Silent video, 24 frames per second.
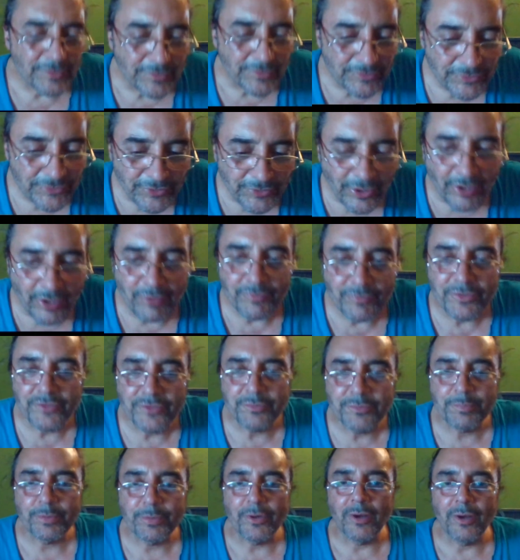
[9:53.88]
solve
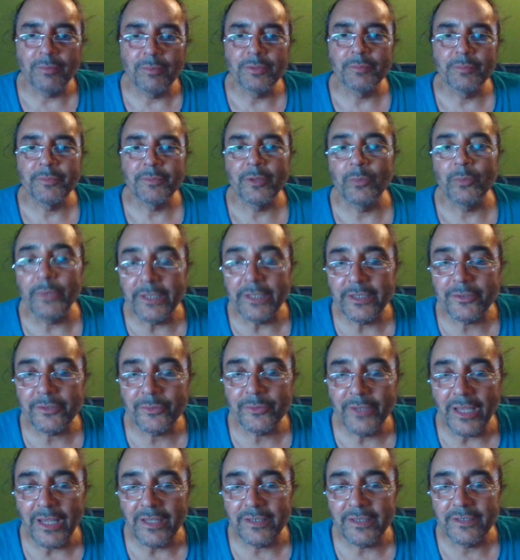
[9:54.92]
this problem that we
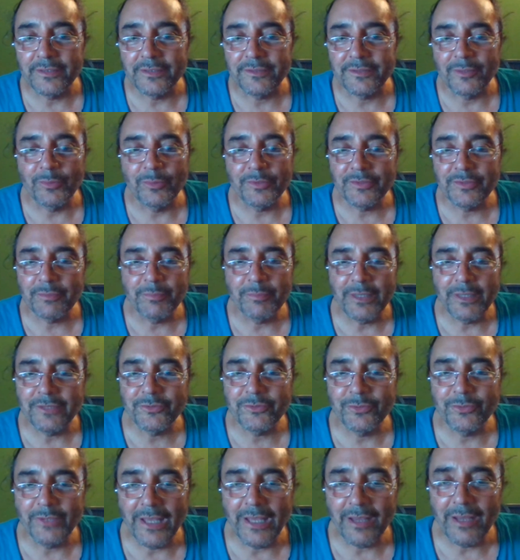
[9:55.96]
created that wasn't meant
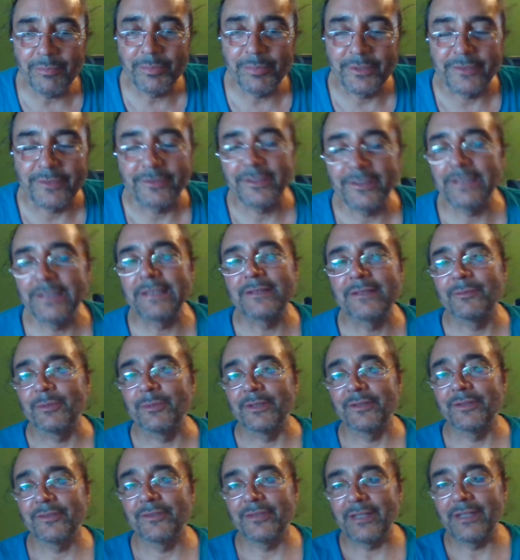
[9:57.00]
to happen.
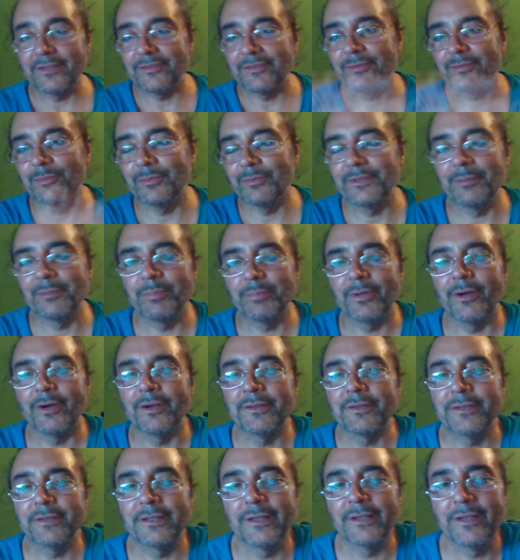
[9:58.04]
Anyways, that's the
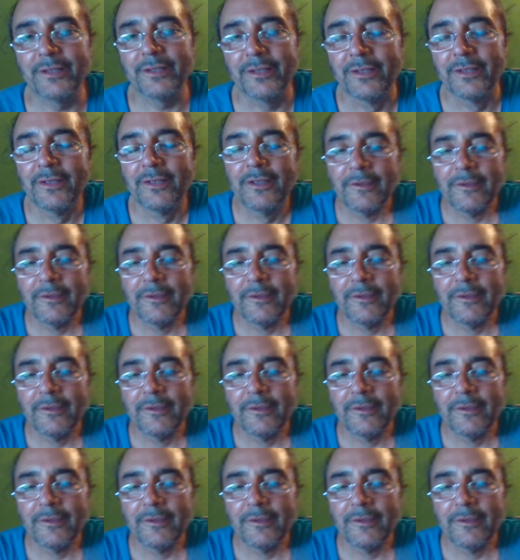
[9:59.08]
part that I